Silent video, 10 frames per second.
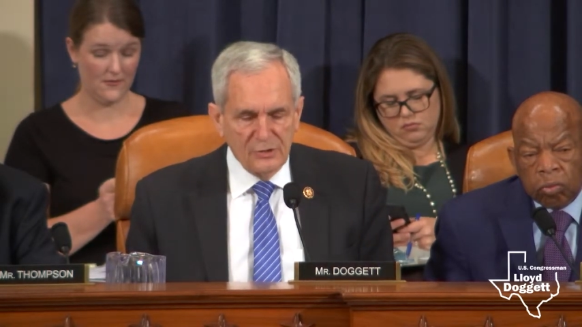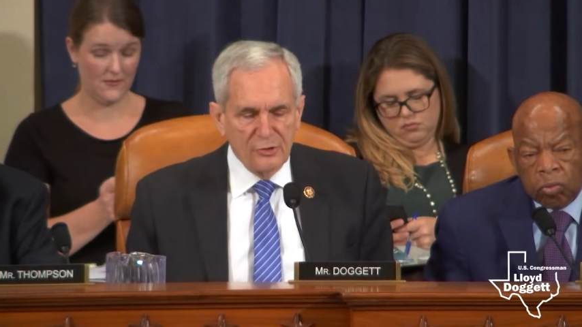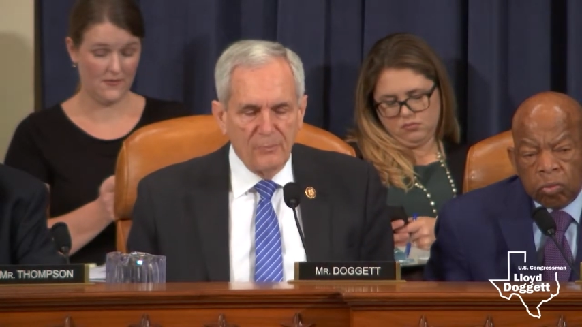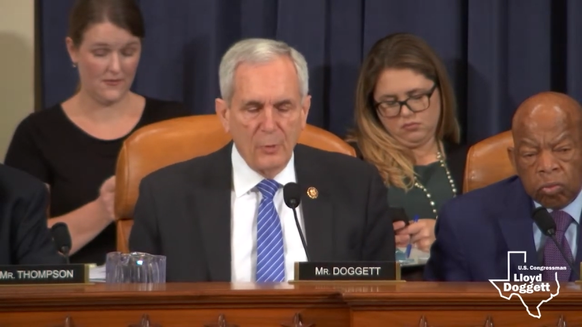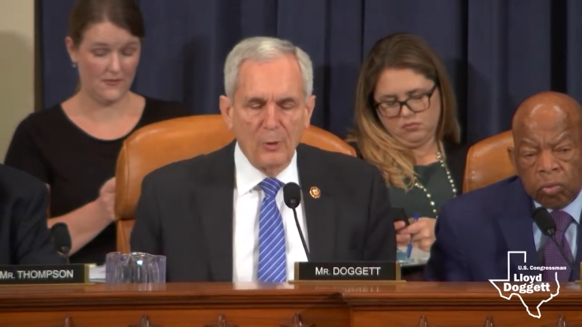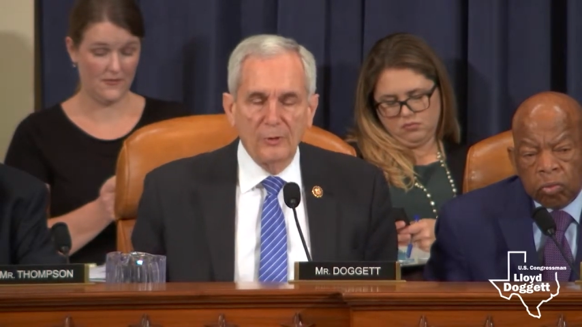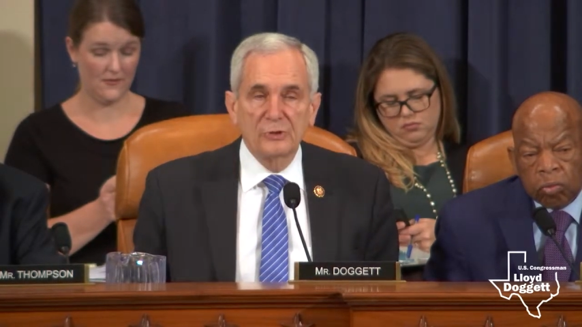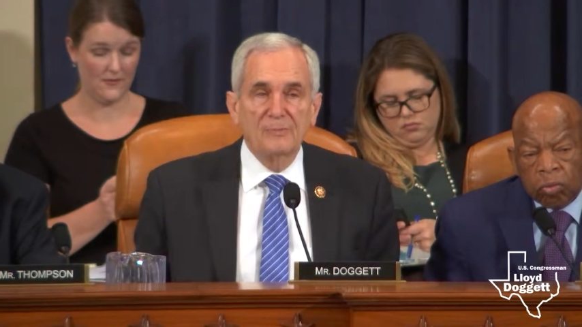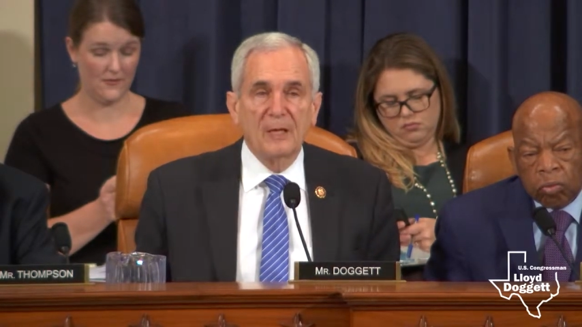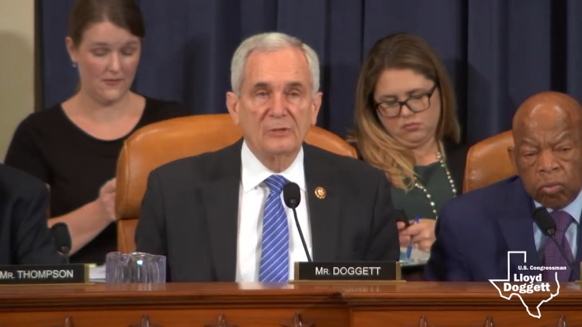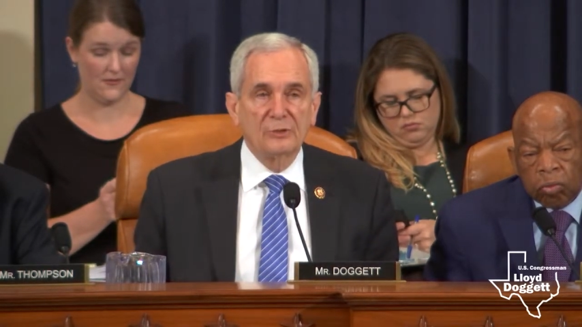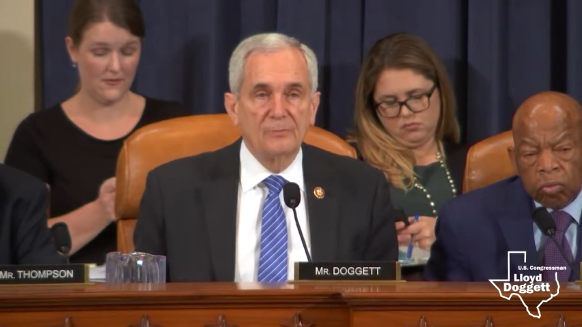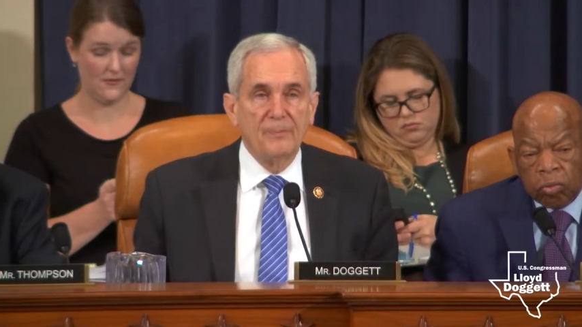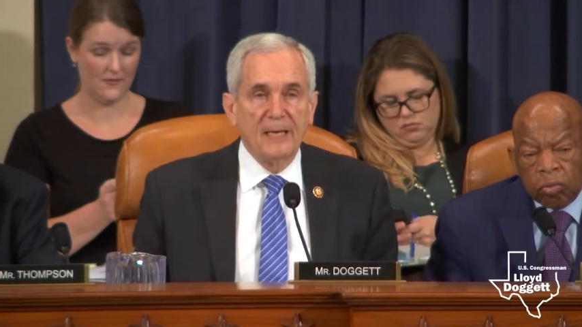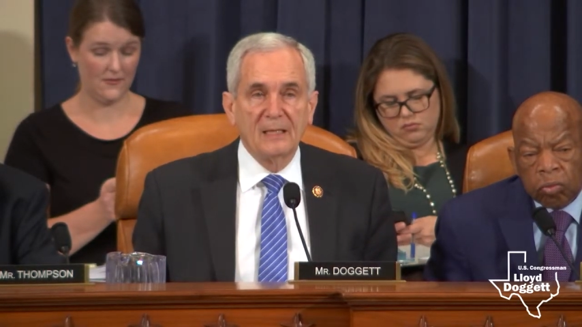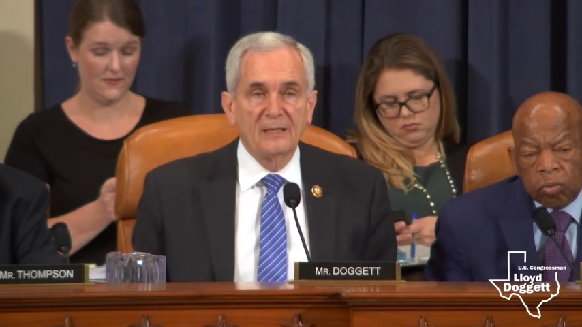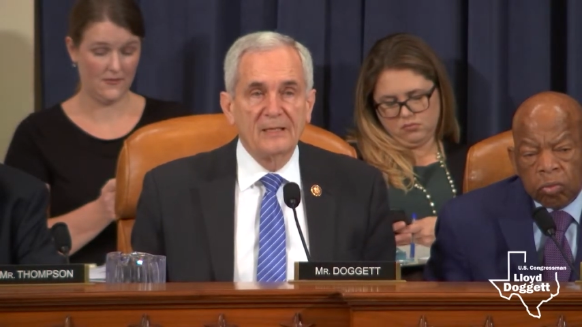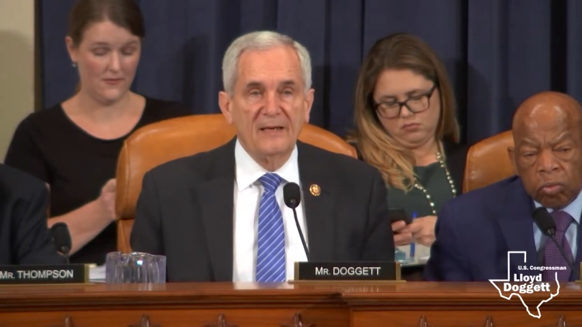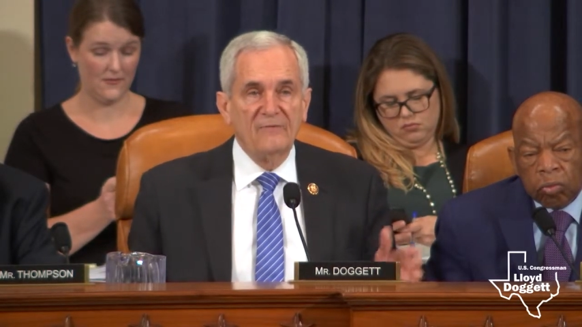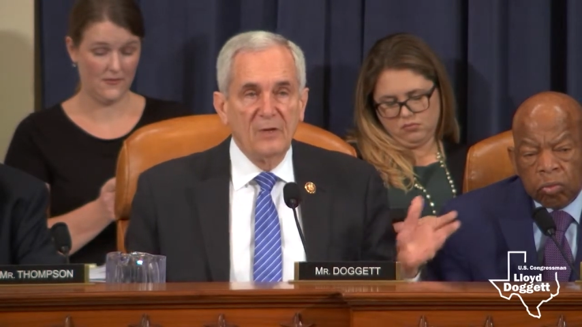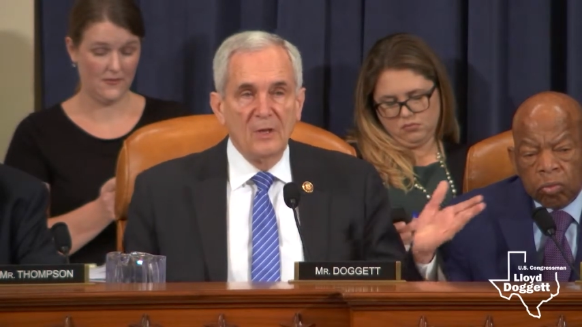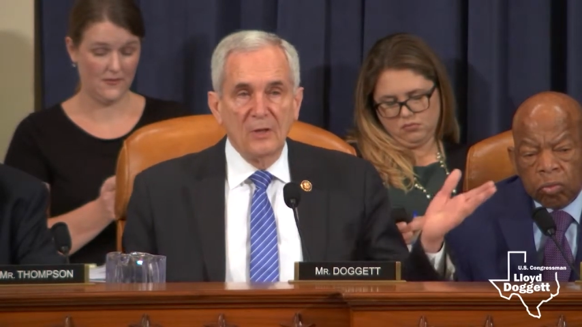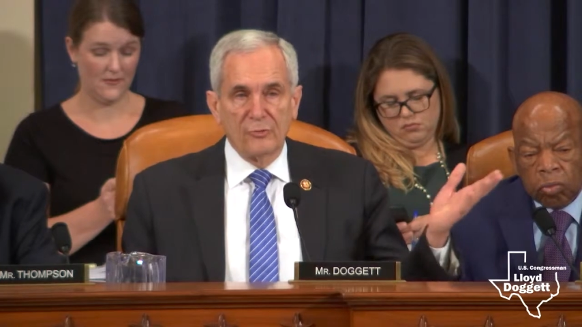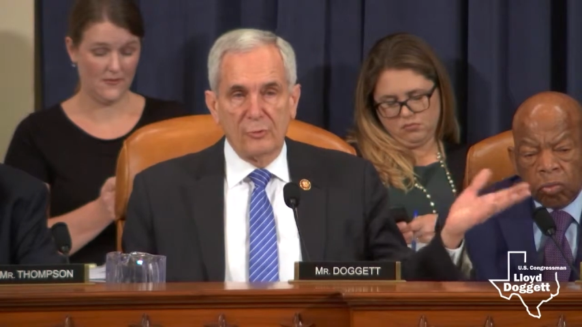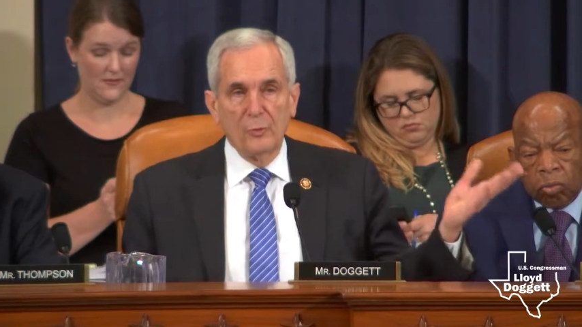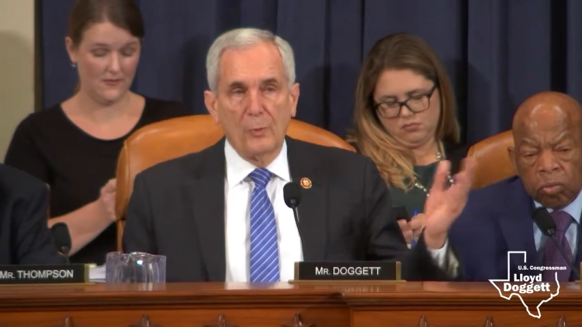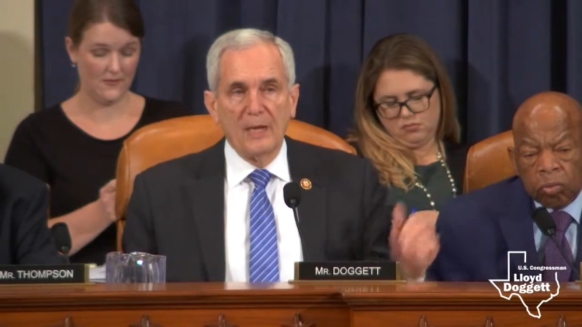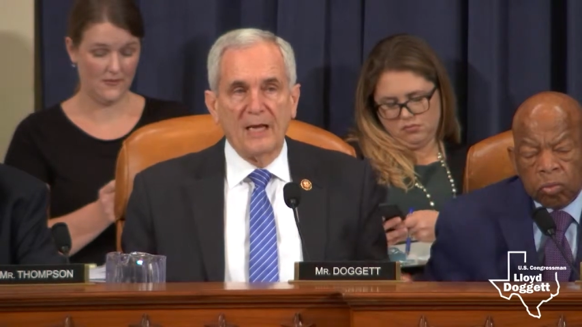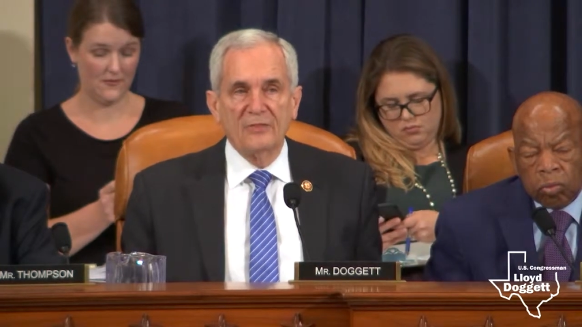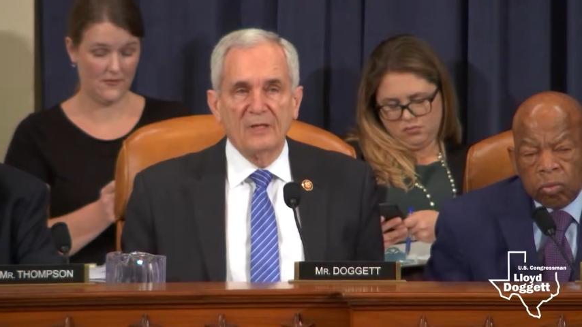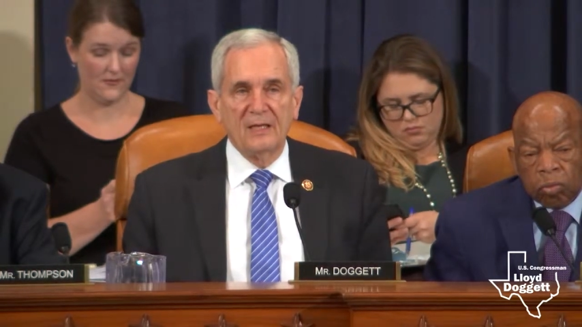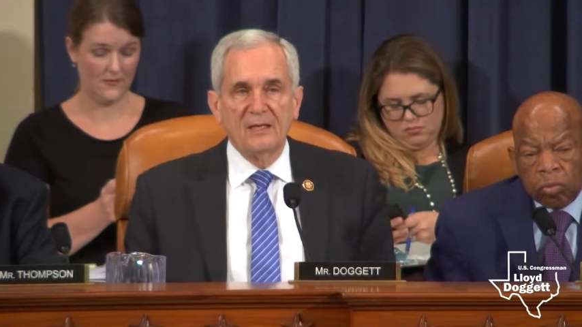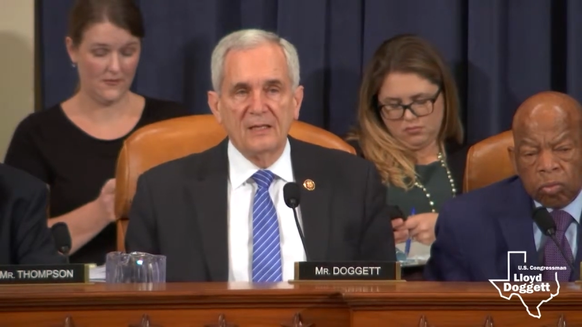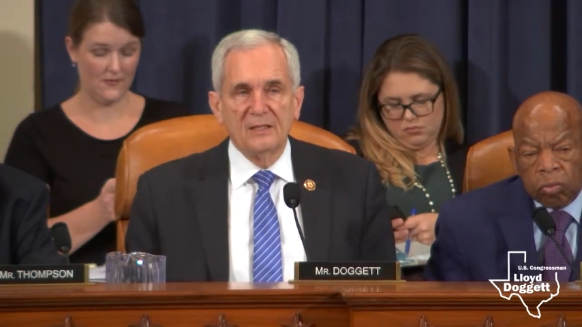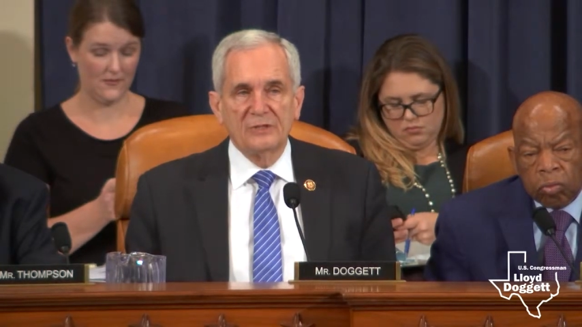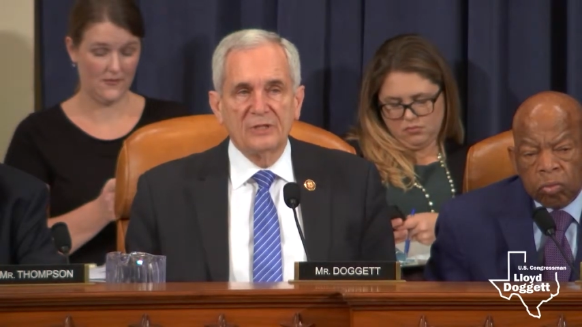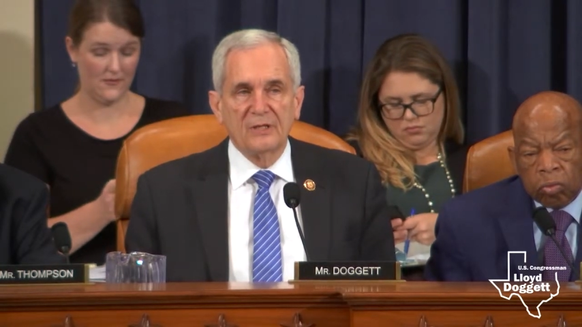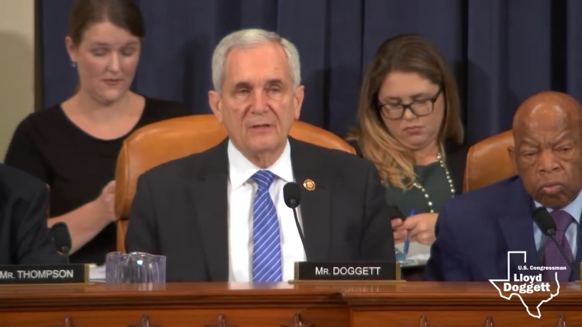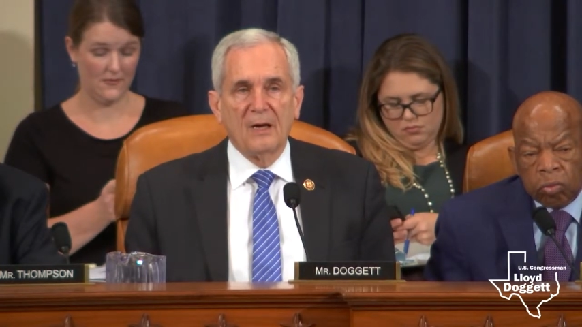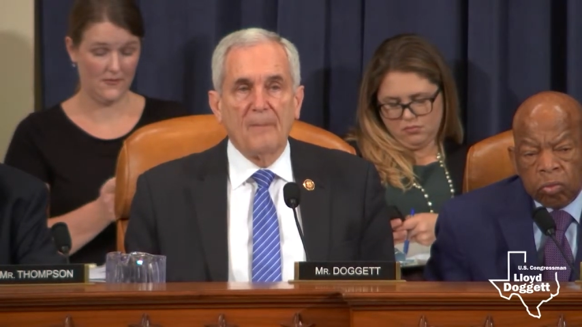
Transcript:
Speaker 1: to employer sponsored paid leave through what I think is a,